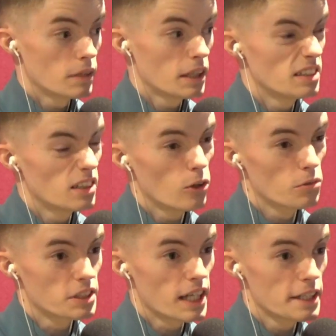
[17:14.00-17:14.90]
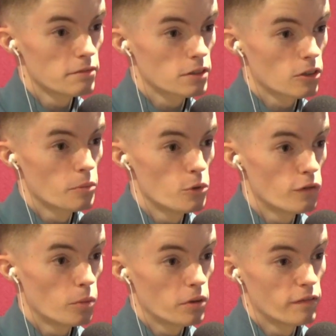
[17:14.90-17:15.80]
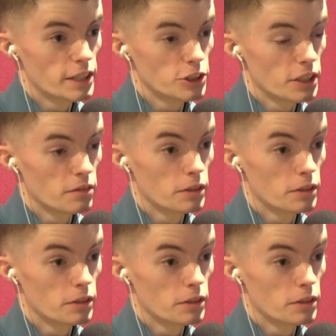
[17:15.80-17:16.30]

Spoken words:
He's always said he was going to move up eventually.